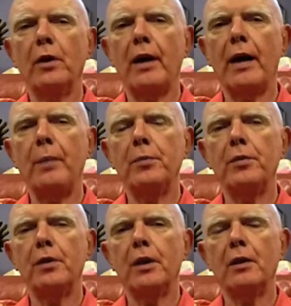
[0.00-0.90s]
what
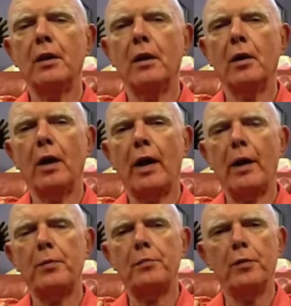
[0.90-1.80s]
happened
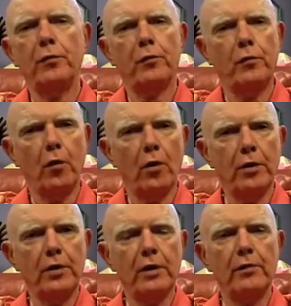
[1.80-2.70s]

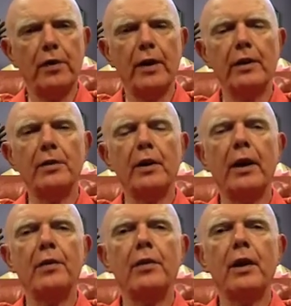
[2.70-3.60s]
before the event,
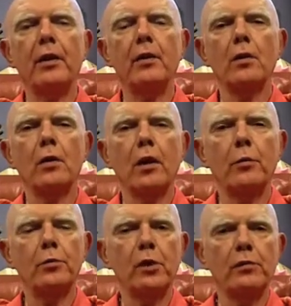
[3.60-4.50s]
and then
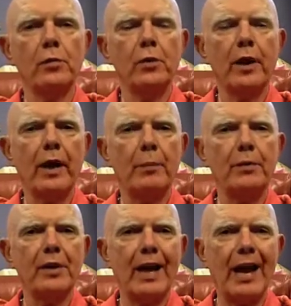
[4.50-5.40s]
observing what
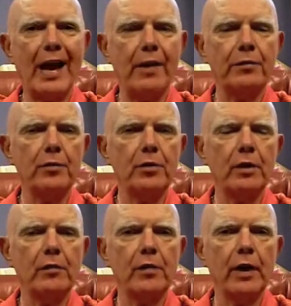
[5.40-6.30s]
happened after
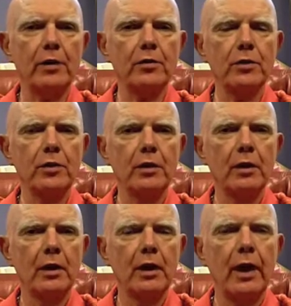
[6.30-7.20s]
the event,
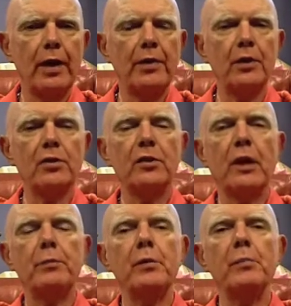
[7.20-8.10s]
and then
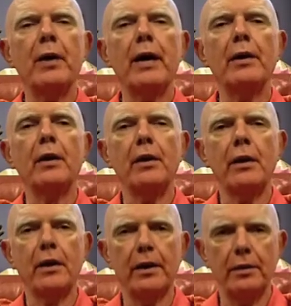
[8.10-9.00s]
stepping back
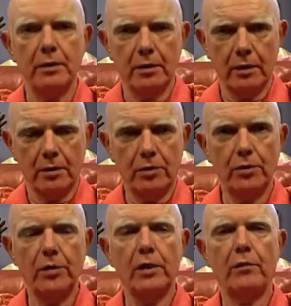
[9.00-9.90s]

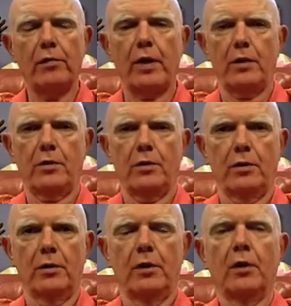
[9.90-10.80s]
into the event.
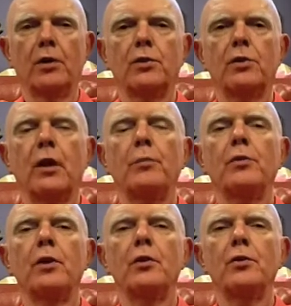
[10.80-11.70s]

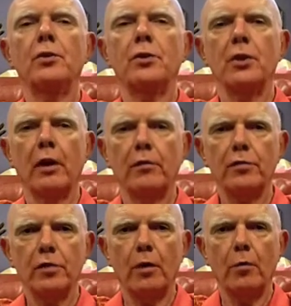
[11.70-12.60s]
Something
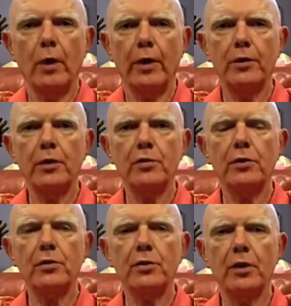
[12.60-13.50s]
shifts. Awareness
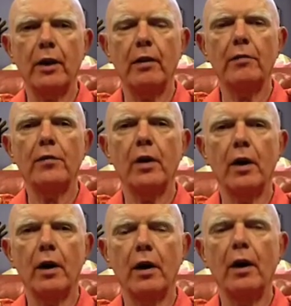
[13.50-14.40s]
itself
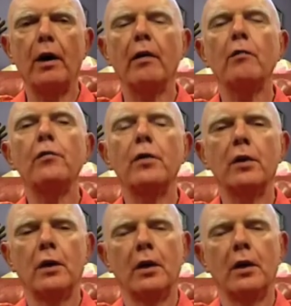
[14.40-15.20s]
of